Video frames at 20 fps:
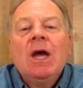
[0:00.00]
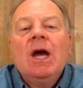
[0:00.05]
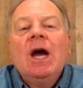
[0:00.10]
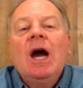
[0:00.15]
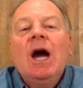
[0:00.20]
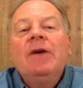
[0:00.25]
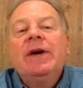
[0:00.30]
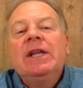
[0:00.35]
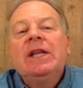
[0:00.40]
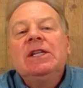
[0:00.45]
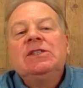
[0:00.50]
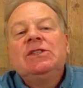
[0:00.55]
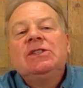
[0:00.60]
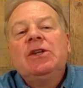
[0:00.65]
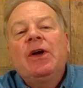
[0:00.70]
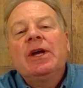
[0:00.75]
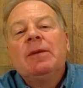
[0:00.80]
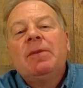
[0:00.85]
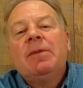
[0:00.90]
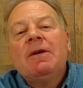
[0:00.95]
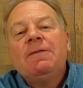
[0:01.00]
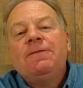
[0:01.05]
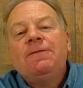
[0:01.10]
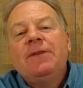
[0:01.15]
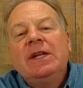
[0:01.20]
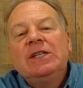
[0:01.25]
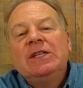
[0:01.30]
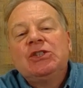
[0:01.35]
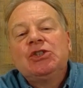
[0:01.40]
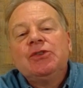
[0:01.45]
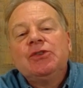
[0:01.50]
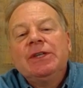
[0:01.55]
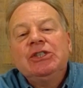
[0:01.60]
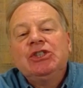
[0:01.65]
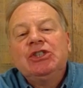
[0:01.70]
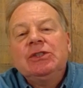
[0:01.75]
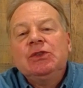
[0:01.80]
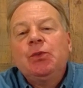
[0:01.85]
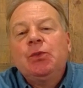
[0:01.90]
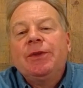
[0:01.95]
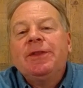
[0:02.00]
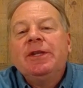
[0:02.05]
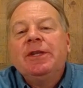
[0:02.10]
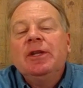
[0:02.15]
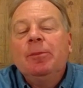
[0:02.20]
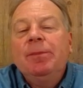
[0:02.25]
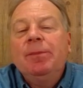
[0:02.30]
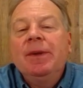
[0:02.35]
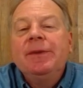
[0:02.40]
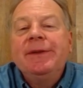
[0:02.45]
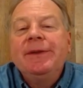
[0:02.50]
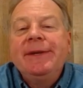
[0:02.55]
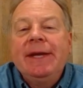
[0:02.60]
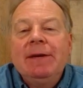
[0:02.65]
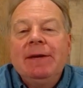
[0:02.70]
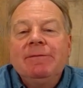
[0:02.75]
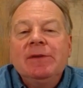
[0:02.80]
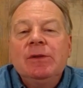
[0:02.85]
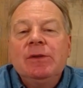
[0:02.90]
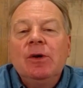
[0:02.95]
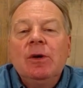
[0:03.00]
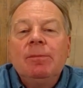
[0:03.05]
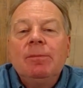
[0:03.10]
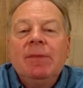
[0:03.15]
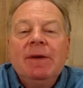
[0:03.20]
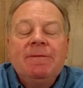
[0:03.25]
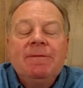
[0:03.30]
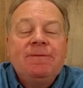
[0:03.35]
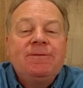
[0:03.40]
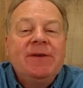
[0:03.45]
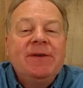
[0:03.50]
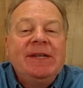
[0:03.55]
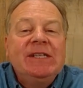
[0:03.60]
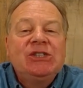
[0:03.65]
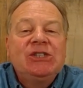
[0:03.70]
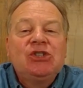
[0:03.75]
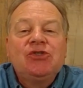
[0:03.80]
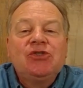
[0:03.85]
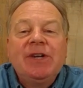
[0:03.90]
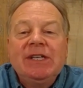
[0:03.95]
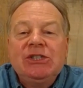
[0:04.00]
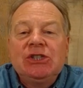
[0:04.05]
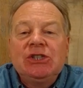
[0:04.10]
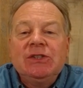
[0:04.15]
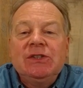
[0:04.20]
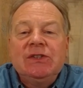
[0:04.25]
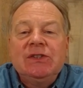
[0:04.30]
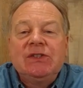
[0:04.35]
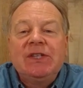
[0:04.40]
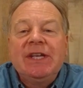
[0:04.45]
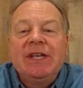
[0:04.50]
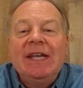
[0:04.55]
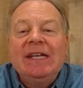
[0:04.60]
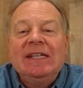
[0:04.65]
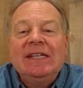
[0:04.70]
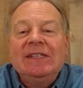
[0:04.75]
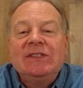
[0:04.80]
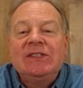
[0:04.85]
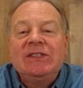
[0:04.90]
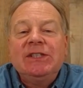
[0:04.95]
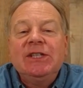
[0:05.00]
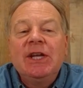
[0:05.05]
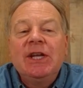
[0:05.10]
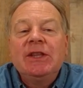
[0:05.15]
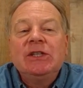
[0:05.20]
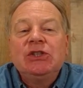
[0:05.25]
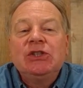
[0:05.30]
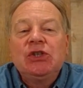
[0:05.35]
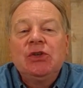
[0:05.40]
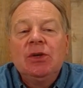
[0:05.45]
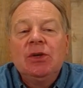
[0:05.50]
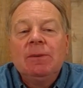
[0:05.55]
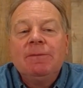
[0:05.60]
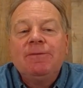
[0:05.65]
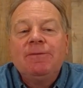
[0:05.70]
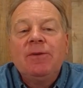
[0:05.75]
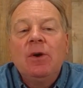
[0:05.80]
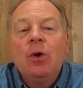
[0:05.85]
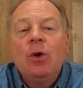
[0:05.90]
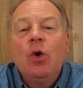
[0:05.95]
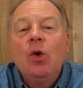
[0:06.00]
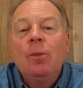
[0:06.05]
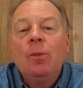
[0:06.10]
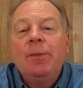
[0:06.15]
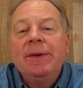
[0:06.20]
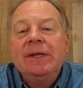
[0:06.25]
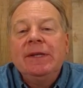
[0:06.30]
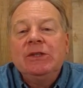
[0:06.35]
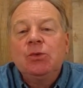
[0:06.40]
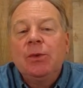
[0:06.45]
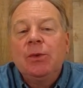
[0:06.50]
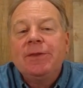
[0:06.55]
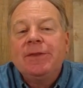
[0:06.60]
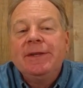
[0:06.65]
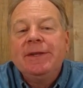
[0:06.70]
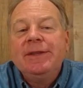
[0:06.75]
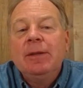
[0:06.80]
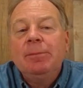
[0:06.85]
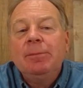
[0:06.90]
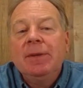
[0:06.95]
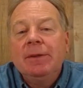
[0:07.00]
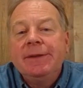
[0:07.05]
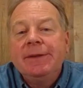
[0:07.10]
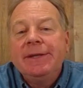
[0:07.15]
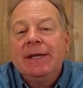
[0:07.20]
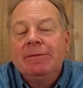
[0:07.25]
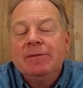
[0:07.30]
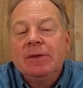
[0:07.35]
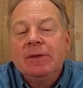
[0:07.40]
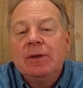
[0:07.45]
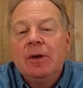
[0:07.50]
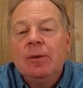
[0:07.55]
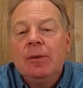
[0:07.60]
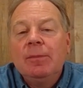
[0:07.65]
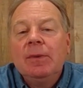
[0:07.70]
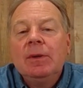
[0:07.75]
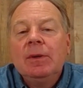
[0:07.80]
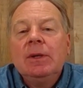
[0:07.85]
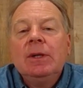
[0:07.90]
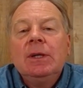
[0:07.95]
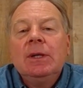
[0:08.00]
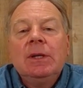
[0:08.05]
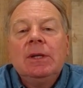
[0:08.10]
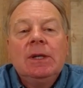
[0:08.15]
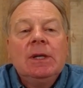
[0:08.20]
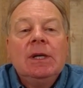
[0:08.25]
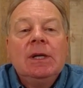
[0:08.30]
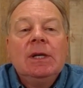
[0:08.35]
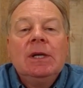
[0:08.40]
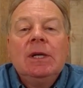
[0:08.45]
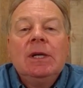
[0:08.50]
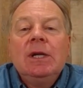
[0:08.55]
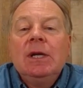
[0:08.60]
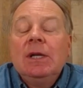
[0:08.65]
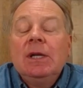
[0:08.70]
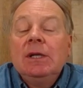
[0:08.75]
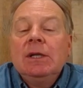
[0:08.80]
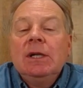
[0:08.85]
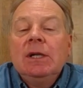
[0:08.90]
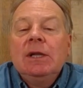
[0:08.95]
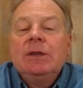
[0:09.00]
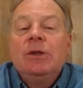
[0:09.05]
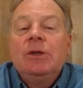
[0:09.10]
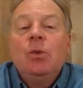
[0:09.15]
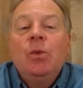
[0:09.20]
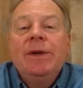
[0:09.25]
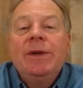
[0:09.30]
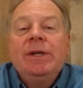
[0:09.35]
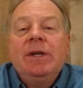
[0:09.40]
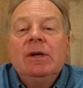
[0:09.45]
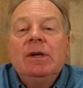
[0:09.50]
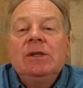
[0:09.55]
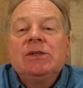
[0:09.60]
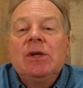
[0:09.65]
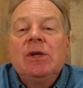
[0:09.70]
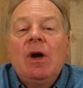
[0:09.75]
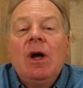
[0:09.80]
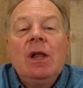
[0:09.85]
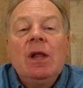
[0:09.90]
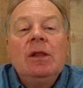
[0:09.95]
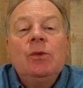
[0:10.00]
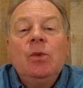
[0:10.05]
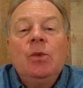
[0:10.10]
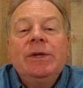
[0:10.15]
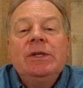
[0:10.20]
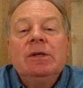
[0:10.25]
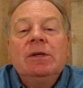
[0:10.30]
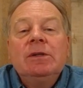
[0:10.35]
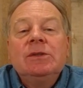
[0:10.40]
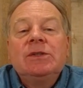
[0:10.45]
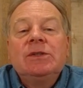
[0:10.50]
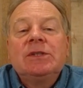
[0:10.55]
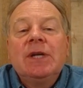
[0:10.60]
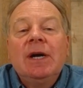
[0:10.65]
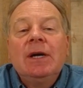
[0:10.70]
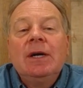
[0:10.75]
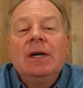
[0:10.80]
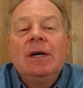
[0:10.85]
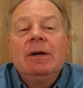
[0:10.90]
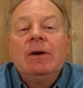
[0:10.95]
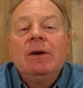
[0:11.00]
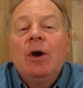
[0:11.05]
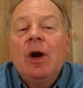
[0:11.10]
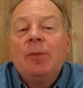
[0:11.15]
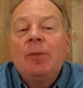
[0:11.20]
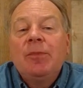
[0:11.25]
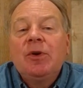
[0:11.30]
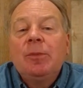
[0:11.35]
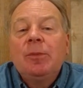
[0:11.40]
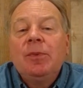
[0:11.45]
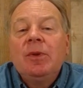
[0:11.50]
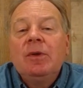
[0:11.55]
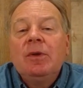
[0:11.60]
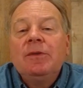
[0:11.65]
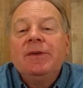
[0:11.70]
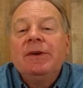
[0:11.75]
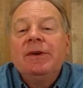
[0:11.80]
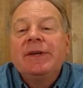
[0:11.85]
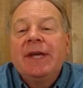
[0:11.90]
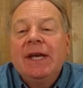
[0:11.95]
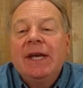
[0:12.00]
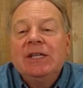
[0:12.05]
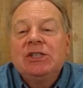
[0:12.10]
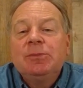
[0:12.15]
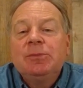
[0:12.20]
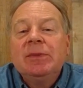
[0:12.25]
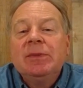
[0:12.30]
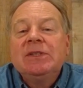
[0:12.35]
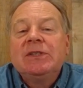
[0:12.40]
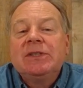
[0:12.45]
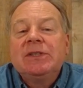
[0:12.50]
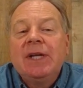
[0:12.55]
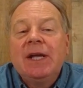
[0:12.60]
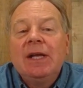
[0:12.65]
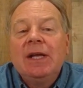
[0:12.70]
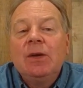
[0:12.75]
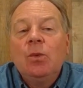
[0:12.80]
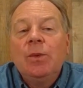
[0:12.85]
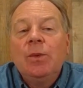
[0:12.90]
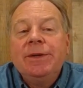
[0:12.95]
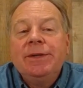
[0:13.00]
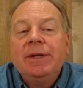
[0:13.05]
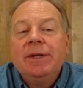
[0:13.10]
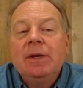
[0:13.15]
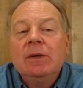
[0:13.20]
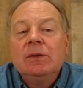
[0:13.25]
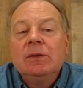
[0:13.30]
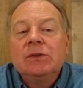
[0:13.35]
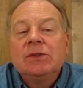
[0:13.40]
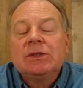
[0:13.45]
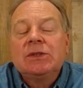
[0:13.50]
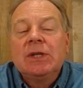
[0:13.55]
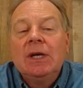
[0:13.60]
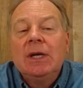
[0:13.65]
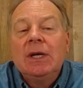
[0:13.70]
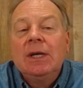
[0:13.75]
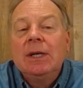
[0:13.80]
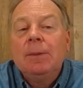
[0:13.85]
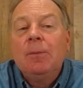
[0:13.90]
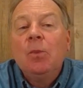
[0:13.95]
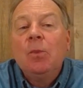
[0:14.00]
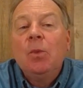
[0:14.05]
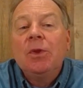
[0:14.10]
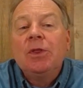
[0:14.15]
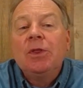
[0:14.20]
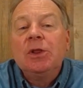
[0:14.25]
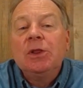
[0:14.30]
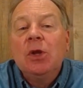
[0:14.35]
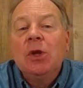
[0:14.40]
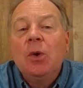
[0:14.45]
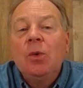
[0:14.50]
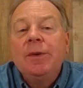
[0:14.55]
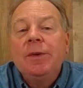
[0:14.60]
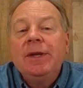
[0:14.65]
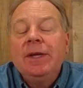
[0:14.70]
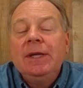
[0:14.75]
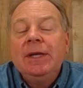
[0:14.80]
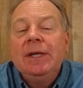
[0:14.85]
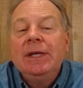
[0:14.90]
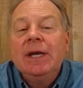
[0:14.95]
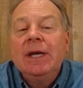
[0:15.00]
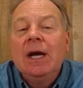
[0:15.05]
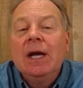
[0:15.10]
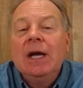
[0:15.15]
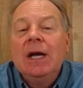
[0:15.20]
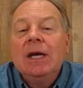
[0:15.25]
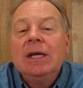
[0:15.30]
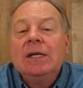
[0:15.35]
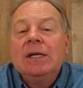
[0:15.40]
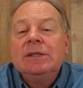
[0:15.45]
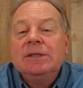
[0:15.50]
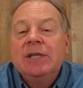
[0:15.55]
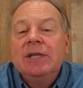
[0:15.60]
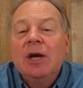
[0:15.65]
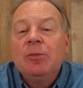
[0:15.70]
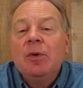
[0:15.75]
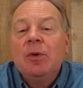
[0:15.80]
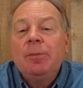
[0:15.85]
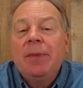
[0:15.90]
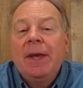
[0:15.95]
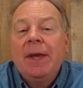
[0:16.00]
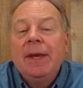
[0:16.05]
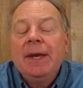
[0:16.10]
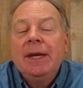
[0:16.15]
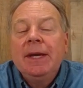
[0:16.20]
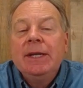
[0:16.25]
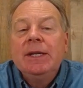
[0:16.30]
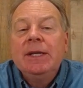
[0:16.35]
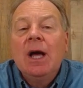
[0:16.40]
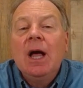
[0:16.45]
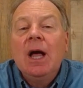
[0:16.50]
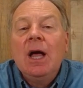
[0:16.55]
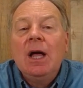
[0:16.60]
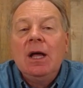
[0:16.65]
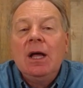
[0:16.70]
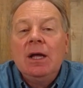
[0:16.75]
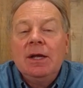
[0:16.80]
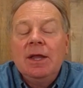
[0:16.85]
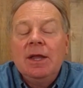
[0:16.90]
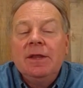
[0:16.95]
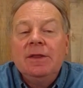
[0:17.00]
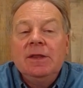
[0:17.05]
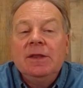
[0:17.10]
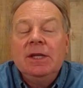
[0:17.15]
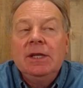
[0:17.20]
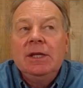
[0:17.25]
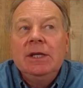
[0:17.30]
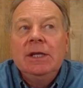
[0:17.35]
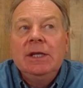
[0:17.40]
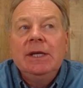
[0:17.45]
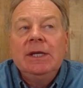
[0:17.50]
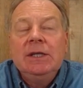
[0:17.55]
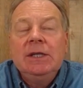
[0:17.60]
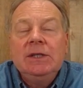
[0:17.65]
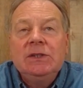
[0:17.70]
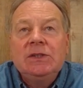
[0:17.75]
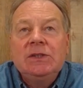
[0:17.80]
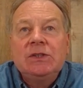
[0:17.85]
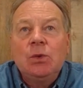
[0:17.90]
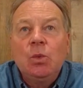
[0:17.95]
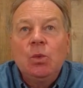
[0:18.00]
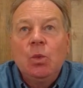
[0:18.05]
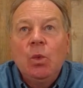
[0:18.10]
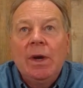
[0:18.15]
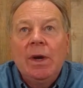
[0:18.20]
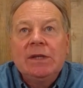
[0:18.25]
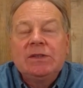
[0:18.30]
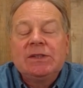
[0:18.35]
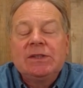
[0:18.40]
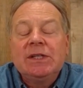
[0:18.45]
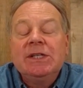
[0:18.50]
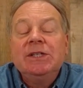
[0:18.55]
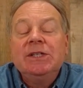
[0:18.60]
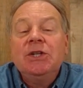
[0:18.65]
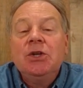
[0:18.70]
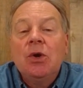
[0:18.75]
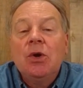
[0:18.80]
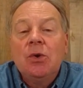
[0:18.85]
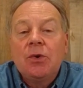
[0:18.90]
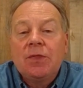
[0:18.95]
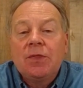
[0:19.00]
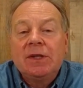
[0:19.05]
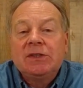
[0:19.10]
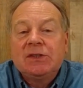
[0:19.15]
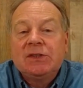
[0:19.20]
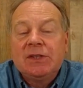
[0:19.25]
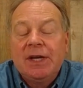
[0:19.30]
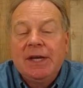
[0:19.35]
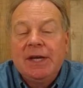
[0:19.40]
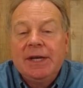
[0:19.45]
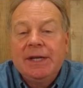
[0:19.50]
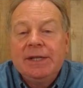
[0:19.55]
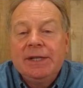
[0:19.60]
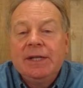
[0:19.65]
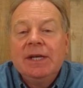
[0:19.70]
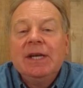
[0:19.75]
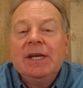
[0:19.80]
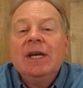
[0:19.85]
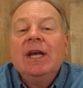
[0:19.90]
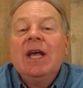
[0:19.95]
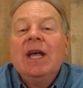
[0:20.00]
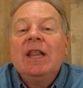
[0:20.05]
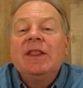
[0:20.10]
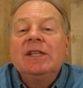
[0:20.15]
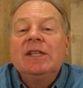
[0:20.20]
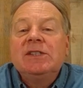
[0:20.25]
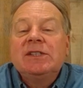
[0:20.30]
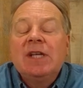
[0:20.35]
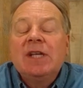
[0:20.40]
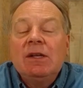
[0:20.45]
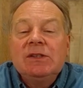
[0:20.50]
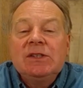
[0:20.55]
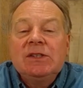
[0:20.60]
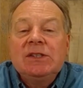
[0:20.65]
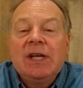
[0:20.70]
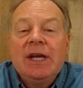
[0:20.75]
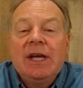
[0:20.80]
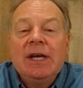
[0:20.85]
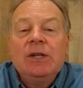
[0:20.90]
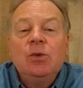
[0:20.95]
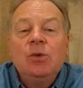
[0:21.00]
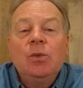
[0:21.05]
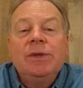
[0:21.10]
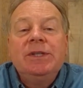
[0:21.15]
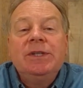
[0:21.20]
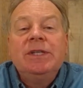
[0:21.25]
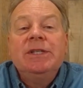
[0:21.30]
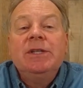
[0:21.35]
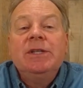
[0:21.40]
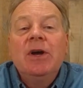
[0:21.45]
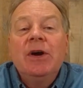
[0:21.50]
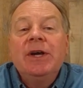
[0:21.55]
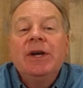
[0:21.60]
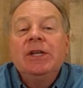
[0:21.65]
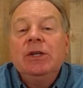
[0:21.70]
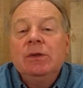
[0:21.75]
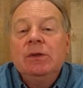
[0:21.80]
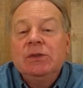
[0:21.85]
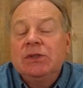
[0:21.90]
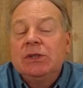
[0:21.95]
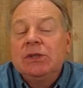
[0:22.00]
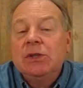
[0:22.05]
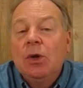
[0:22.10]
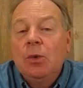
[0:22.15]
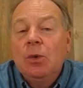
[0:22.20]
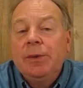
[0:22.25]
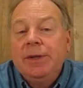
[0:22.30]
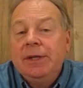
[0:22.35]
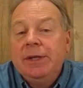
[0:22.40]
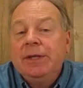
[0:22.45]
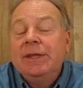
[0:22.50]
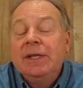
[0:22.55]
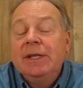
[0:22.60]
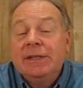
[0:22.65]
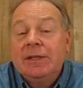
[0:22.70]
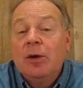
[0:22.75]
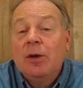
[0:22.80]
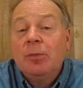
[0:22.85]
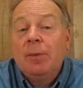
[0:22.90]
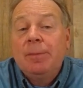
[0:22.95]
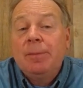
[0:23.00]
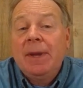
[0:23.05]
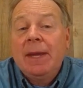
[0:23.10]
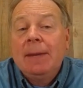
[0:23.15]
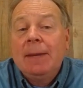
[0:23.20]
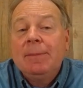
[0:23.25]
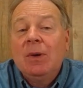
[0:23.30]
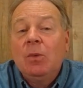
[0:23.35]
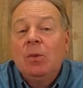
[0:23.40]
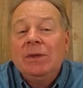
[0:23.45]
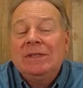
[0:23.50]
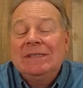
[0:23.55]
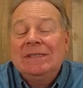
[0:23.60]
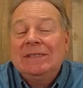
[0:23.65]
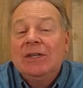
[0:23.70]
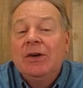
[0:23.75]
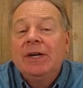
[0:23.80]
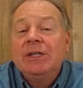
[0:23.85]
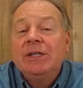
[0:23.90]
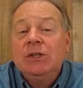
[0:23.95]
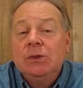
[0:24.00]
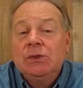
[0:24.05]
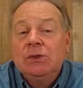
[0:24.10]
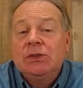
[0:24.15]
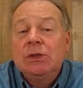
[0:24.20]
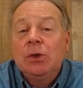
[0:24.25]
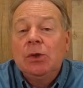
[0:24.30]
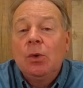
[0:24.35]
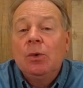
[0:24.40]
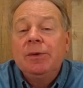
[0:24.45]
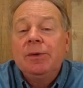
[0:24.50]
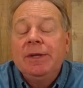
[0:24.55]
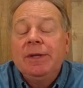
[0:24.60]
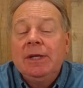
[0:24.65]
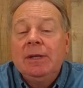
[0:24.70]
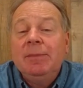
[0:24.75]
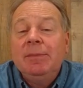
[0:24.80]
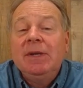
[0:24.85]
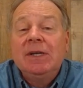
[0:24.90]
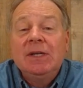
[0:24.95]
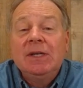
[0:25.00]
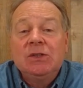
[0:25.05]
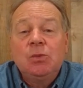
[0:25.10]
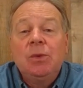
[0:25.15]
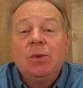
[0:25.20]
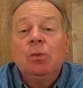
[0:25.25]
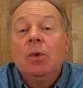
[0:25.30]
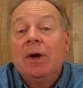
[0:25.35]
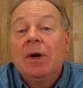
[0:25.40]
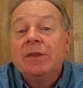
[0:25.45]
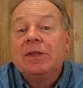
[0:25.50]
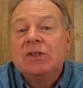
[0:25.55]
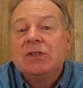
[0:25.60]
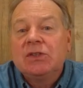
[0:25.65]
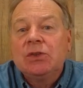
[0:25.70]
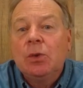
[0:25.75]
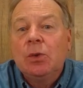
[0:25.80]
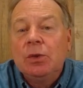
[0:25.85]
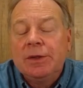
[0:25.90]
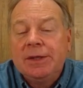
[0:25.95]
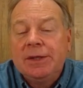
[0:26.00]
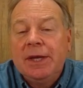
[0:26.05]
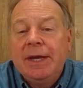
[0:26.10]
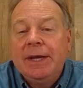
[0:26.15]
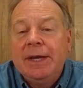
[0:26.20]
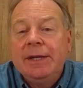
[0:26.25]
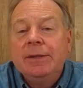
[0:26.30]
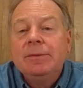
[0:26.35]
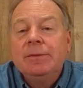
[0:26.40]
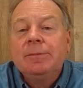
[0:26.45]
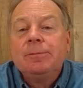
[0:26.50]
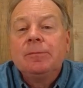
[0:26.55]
All right, let's talk about fenestrations within the building envelope. Fenestrations is another term for openings within the building envelope. The windows, all the windows are operable. They're casement style windows with low E double pane on the east, west, and north side. The south side, we did not use low E, the double pane, but we did not use low E because we want the solar gain.